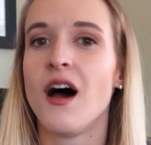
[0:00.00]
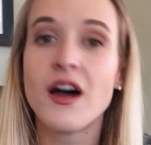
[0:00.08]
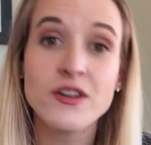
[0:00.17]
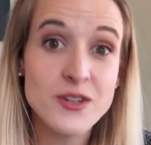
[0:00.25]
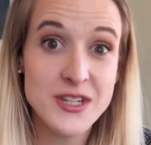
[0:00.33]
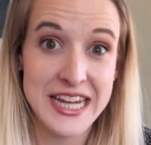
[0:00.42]

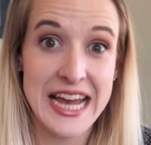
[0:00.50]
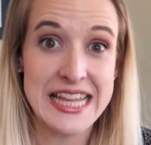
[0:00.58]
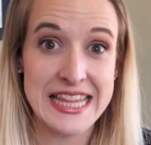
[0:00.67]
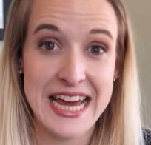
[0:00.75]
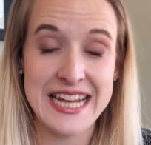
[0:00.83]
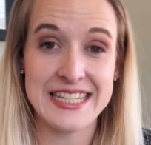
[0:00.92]
Understand
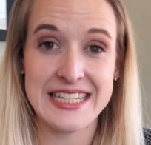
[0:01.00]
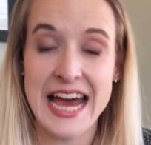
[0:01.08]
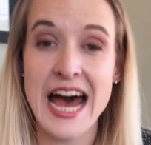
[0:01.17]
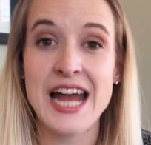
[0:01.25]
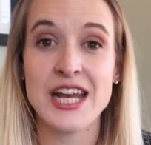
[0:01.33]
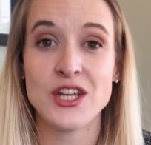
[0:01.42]
that that is
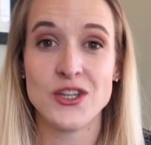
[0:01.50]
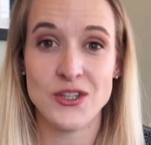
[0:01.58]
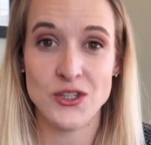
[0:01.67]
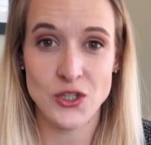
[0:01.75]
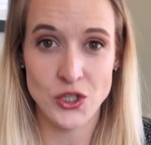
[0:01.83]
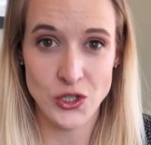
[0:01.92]
not
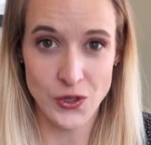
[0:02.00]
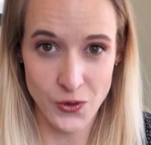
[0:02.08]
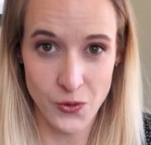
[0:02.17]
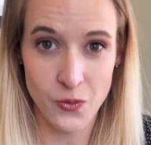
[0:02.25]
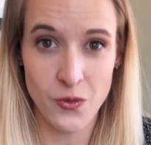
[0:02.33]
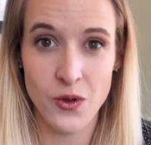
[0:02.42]

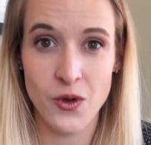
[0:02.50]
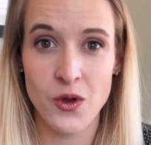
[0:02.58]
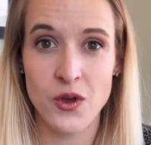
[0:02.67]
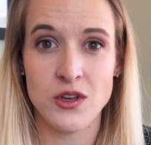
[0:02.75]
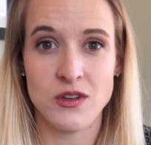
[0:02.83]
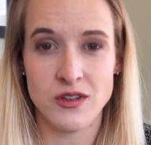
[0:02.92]
you.
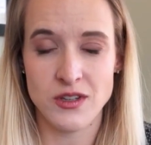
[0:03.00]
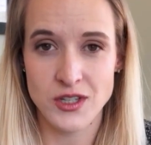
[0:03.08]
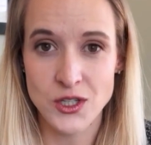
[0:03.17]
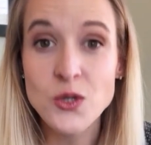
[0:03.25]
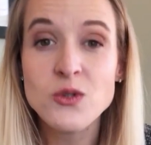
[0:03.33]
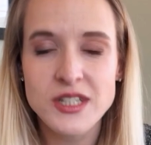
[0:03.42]

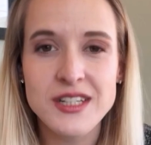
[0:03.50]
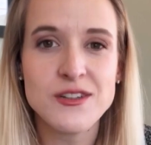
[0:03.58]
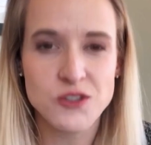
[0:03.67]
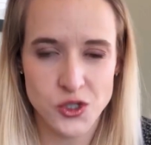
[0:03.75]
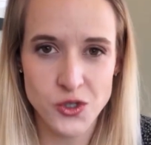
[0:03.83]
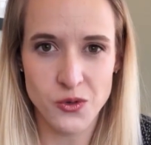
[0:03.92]
you
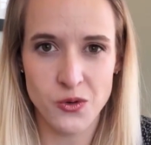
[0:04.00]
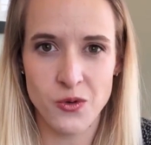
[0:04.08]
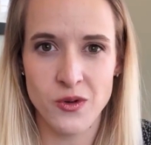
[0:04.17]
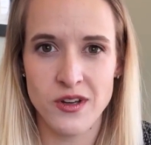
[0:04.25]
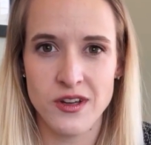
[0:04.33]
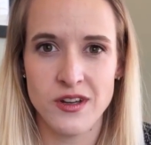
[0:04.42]
didn't
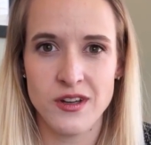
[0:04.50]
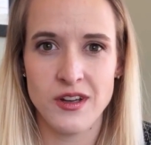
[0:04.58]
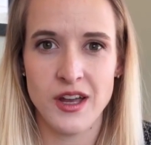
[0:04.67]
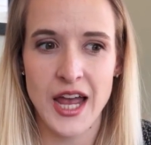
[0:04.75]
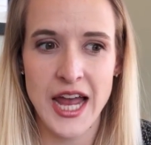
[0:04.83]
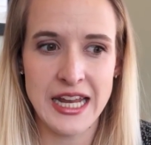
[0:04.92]
do
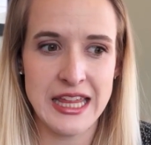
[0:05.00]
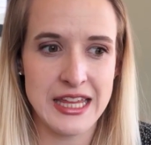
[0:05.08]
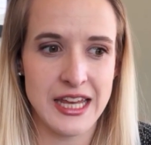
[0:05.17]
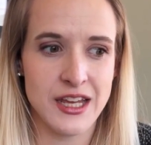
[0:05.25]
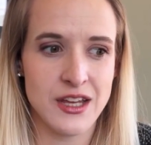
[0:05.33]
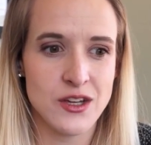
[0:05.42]

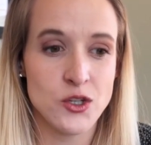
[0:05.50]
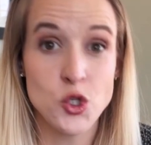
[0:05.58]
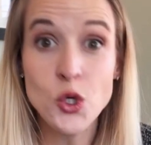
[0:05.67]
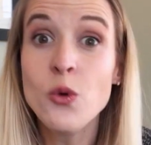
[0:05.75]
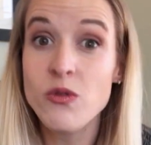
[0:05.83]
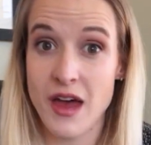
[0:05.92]
anything
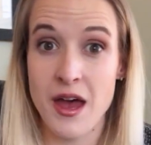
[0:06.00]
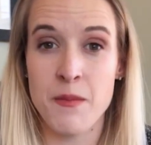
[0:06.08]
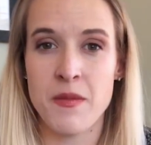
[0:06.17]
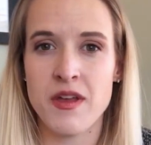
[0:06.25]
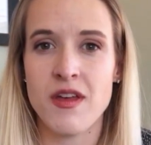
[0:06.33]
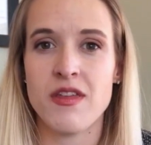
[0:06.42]
to
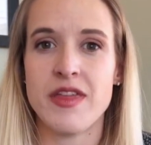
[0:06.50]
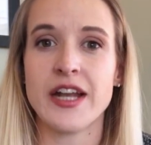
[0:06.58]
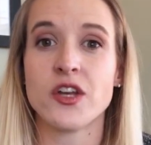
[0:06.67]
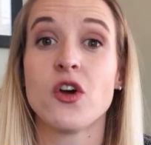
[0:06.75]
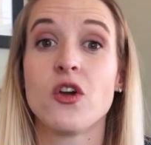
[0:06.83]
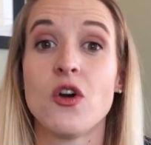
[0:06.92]
them
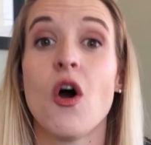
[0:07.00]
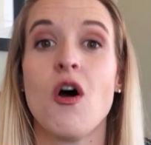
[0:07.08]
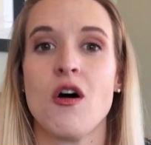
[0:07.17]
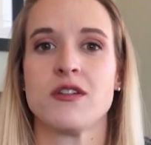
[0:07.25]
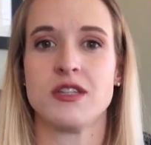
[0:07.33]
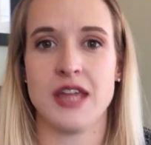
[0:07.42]
that
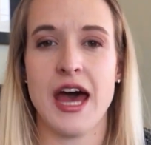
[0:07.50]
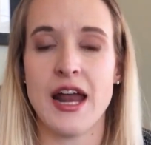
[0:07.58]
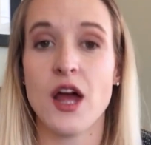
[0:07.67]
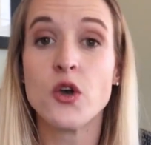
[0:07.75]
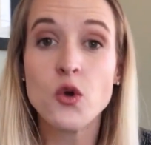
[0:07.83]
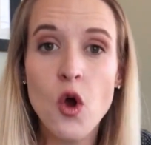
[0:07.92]
caused
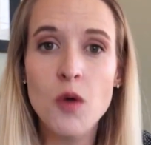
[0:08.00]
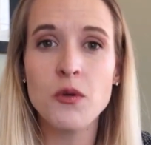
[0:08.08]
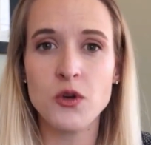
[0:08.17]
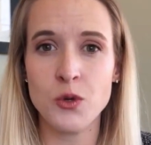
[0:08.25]
that. A normal